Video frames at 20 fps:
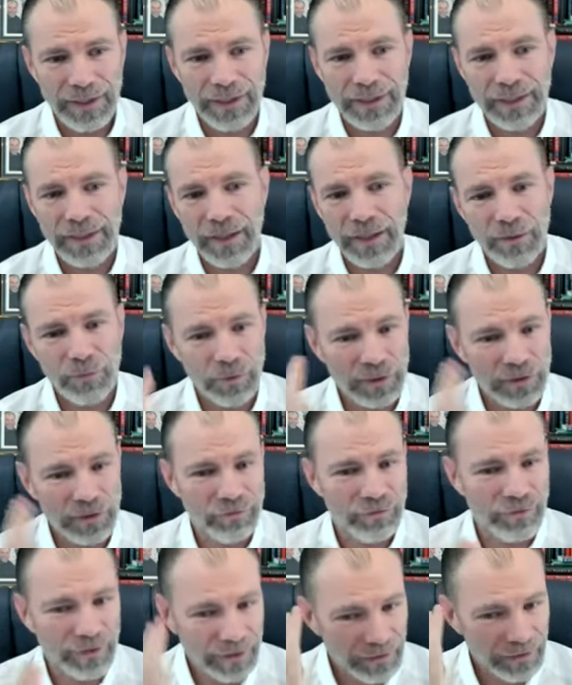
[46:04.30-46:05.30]
And then I work
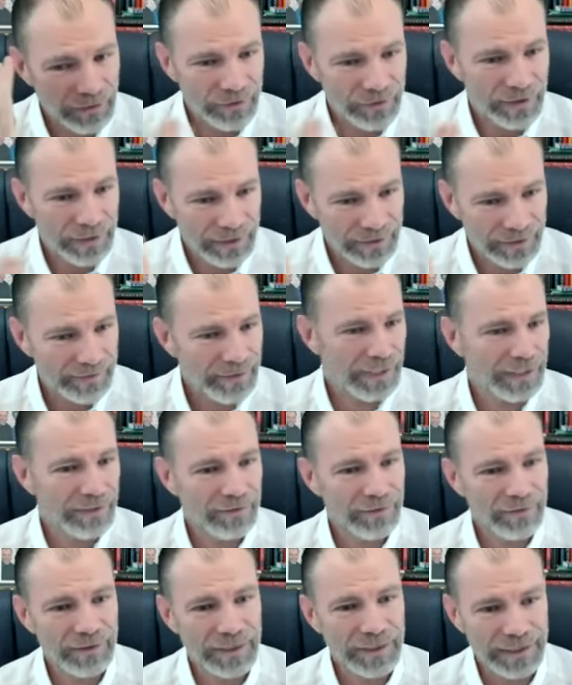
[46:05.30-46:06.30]
very, very
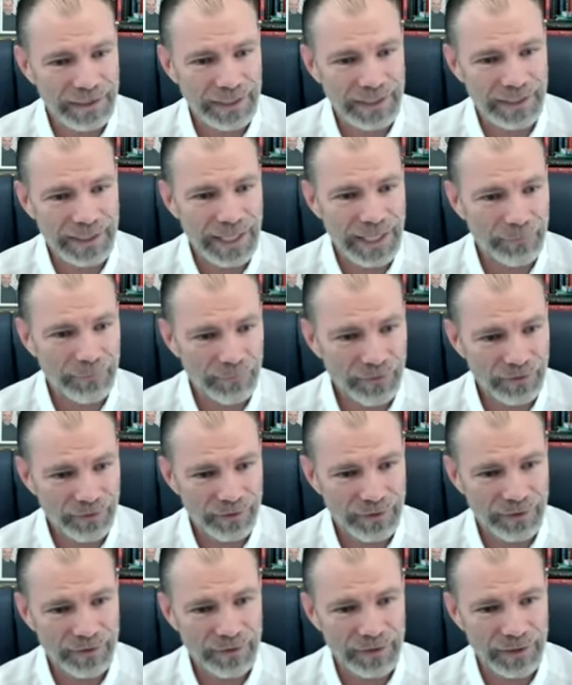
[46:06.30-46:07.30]
intensely in the gaps
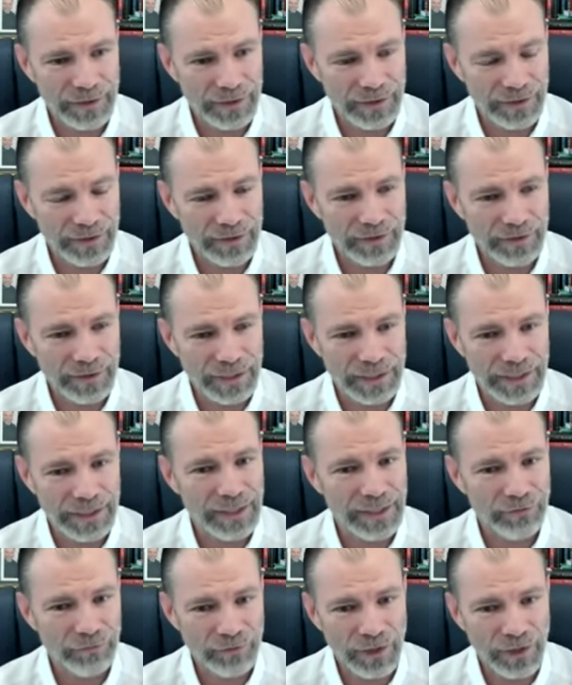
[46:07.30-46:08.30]
that are
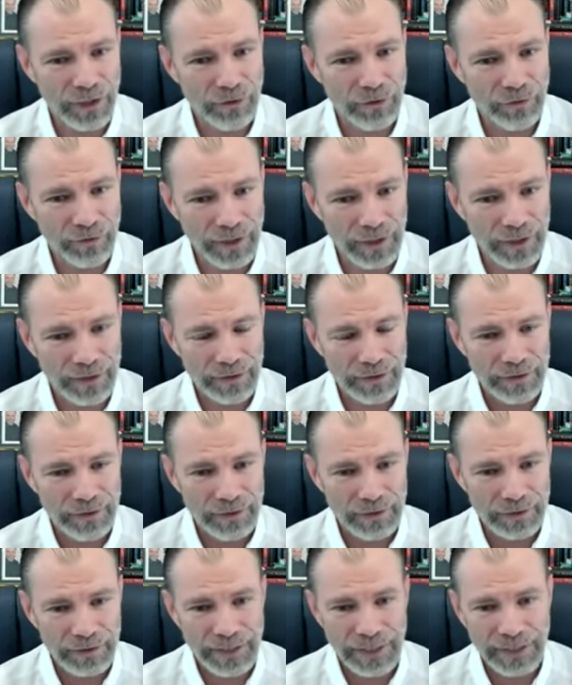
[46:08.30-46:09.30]
left over.
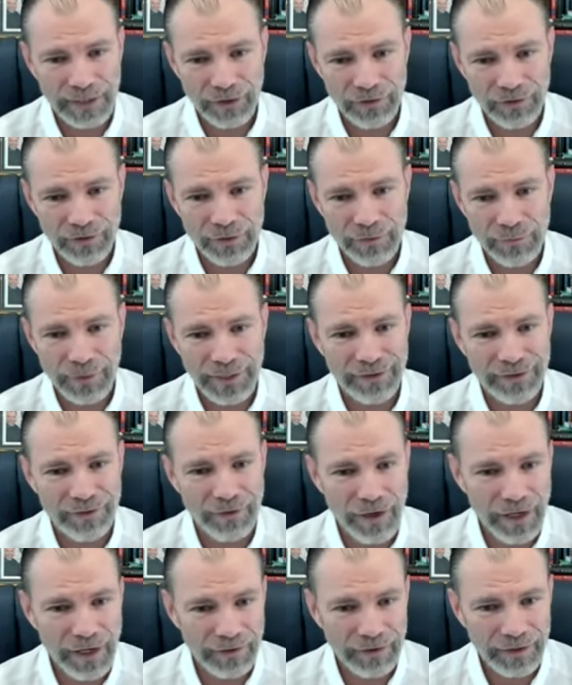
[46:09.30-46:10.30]
That goes into my
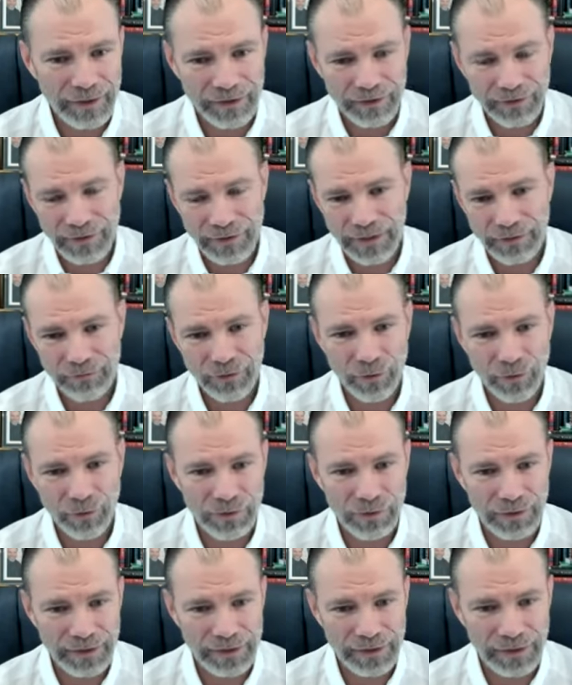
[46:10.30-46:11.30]
diary, have
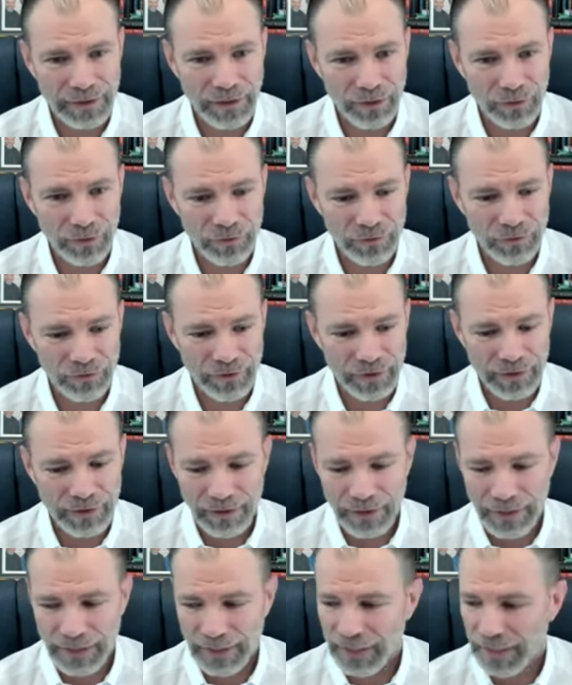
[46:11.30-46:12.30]
quarterly goals.
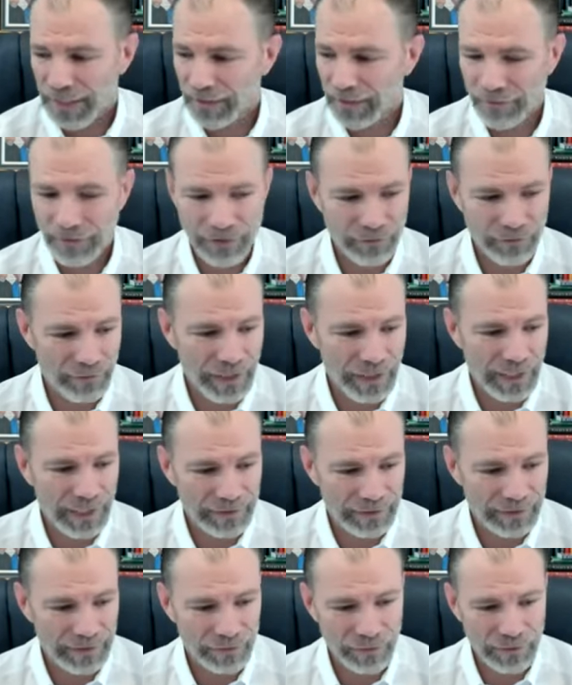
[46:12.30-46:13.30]
I carry
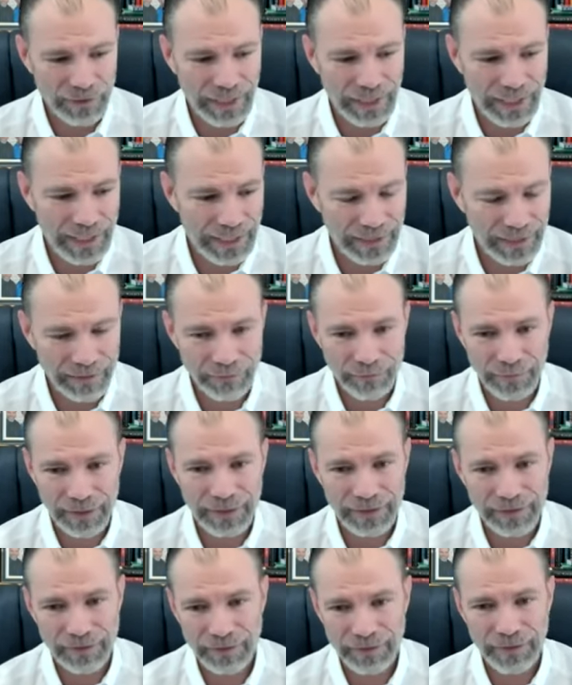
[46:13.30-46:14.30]
around a little card
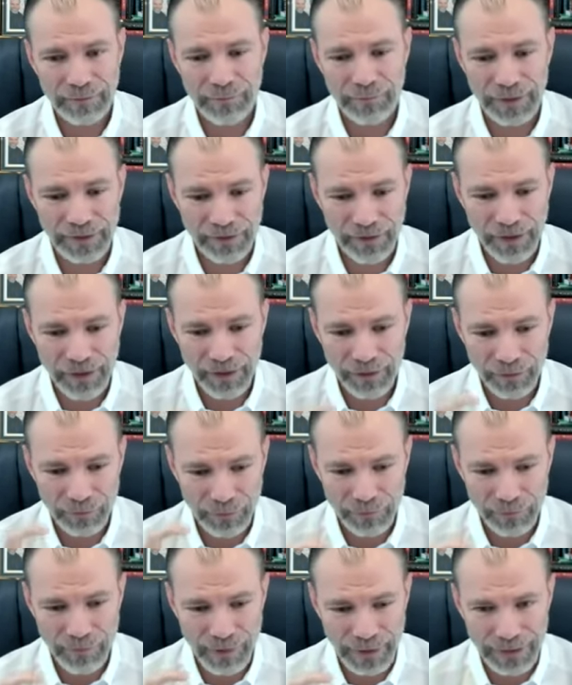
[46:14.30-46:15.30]
in my diary
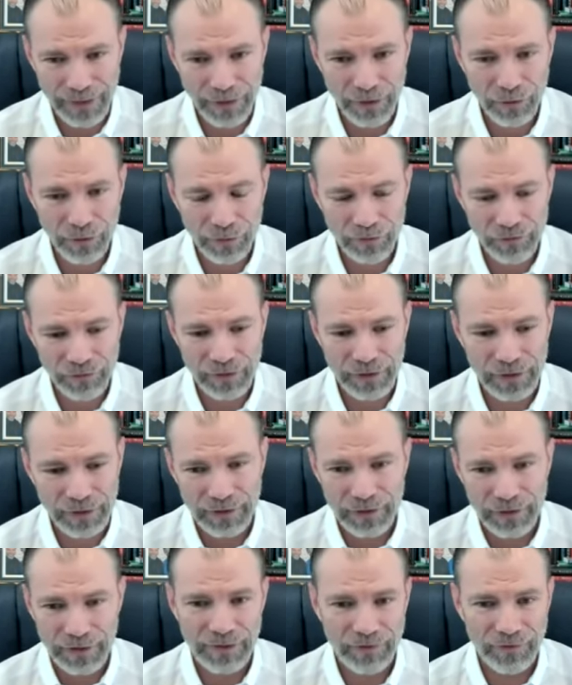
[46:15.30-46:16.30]
with my goals.
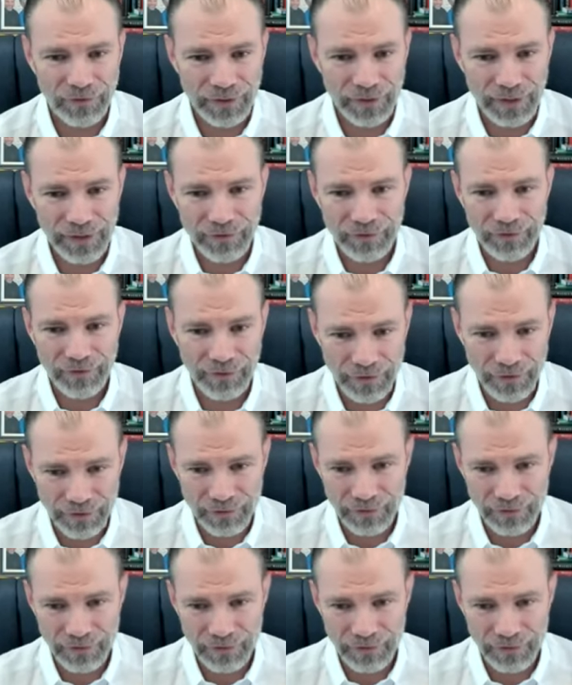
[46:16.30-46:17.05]
I stick it to